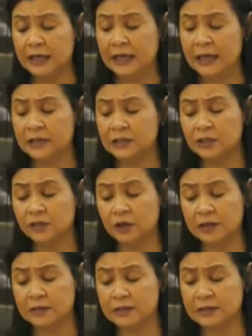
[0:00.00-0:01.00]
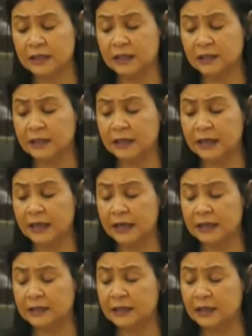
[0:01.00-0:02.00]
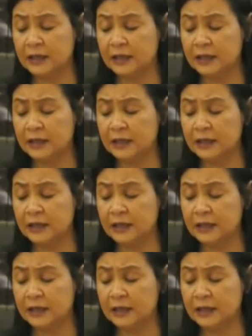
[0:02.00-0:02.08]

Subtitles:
areas of concern that had